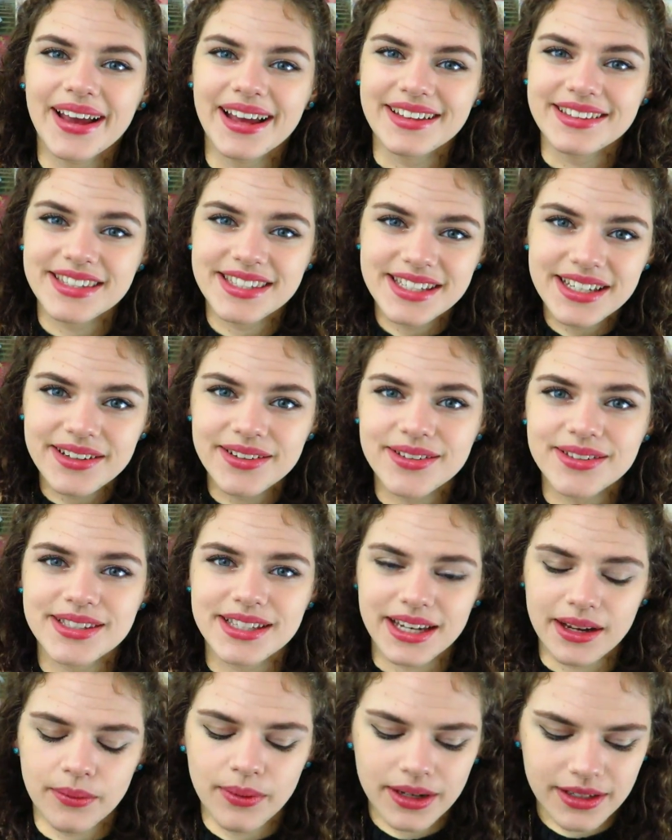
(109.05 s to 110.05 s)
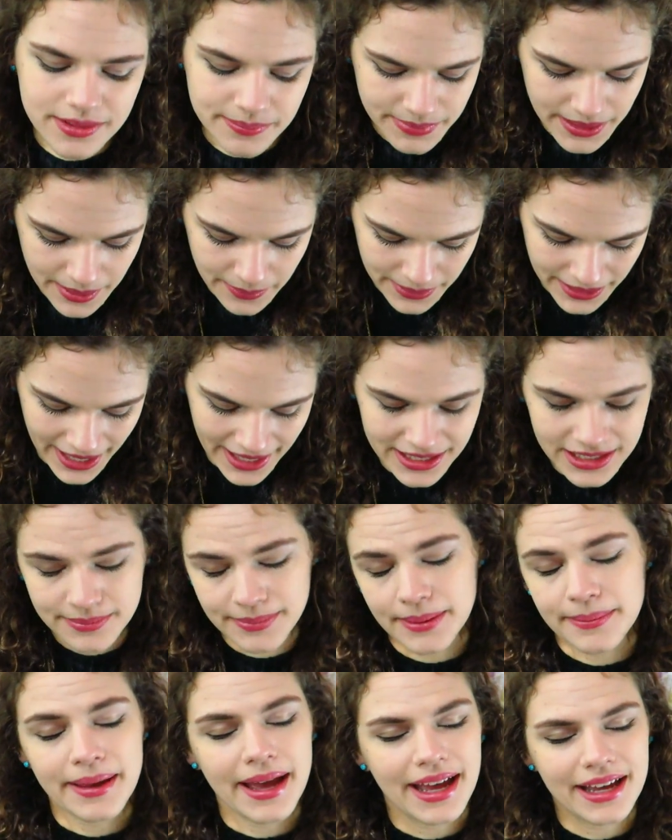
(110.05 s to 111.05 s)
and stickers that I want to be able to add
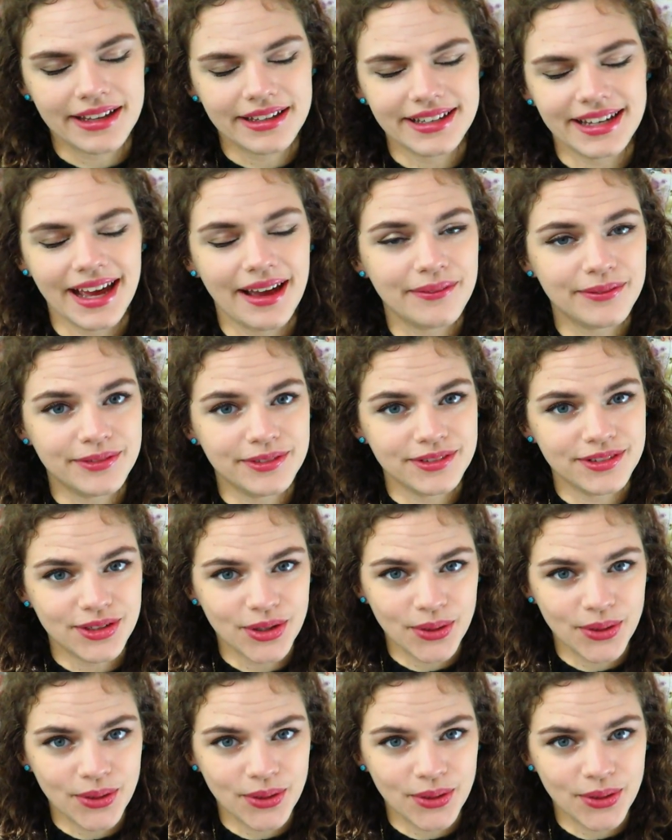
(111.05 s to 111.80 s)
to my bag and I haven't